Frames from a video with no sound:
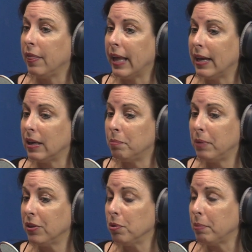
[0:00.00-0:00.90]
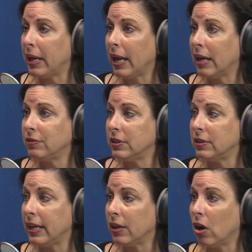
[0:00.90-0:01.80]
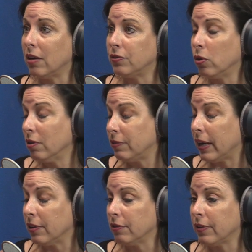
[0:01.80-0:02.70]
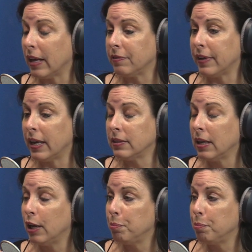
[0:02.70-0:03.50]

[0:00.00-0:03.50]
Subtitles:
that a mother may have to take off, or a father for that fact,